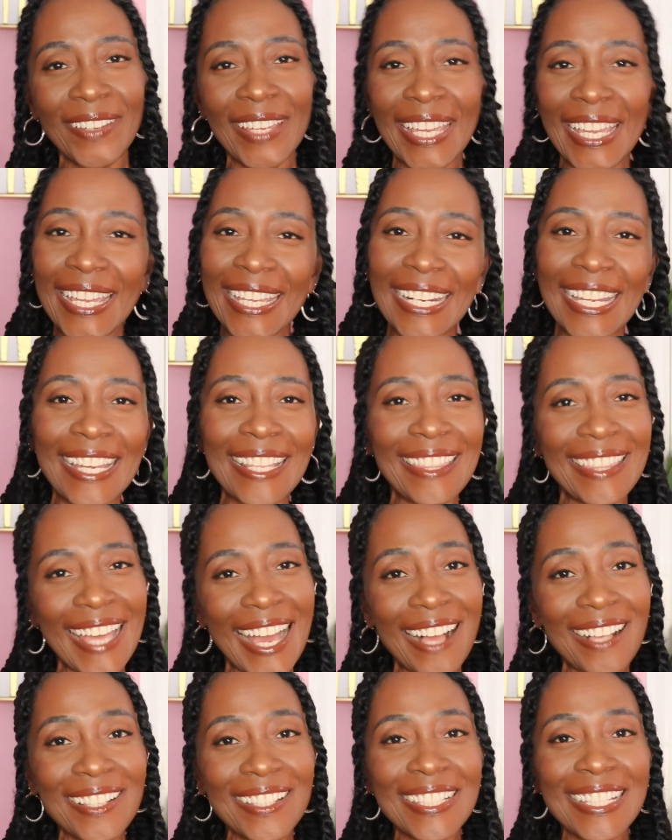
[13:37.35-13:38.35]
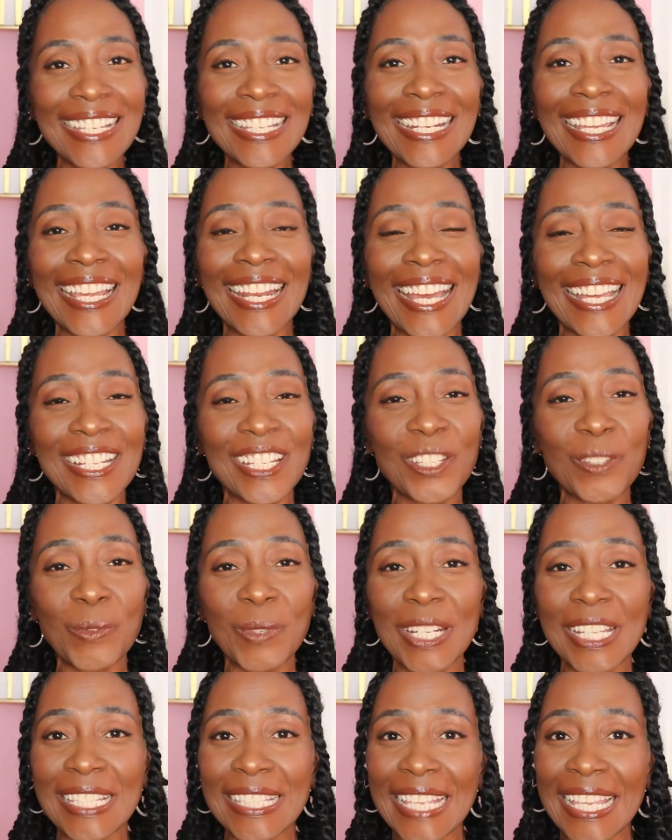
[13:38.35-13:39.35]
hit 1,000 and I just
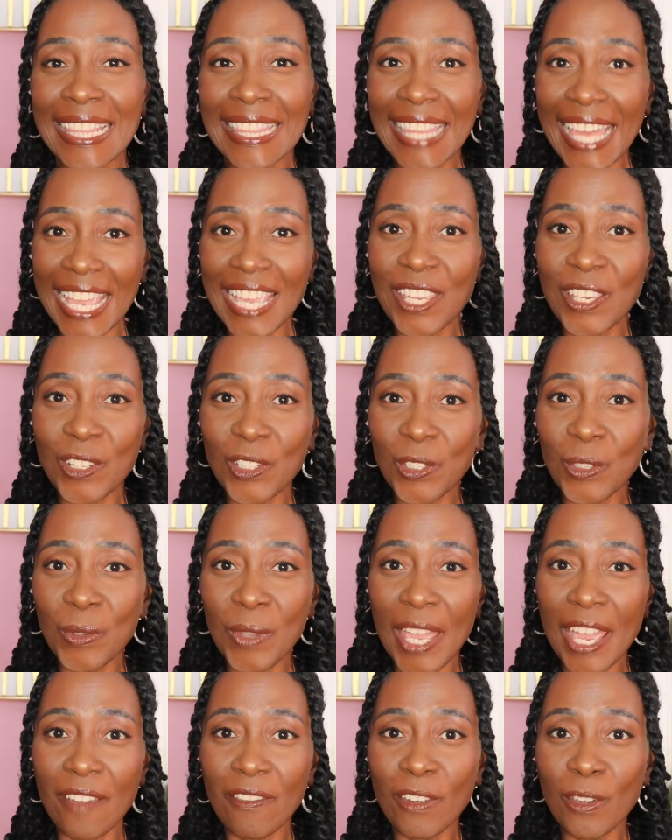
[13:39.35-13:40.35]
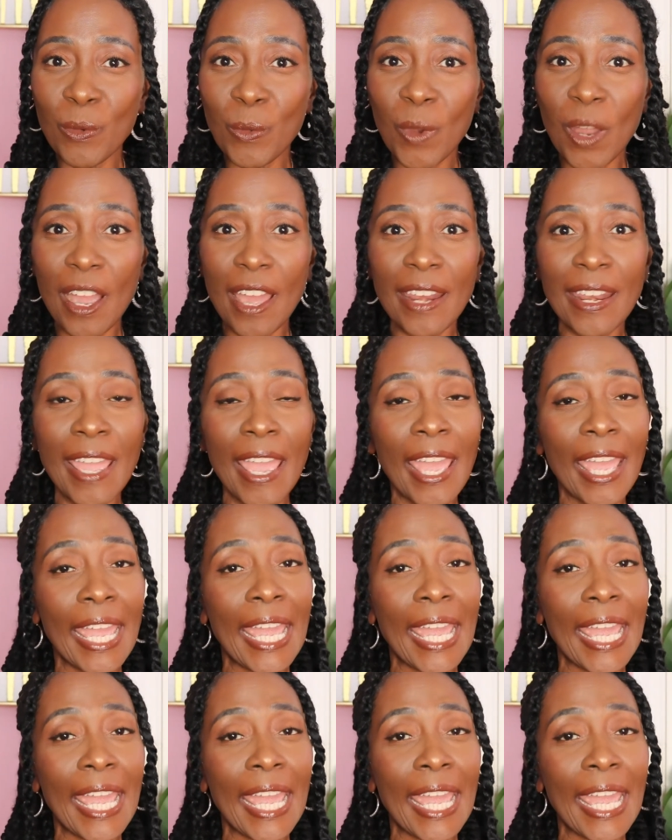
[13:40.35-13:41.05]
wanna say thank you to everyone.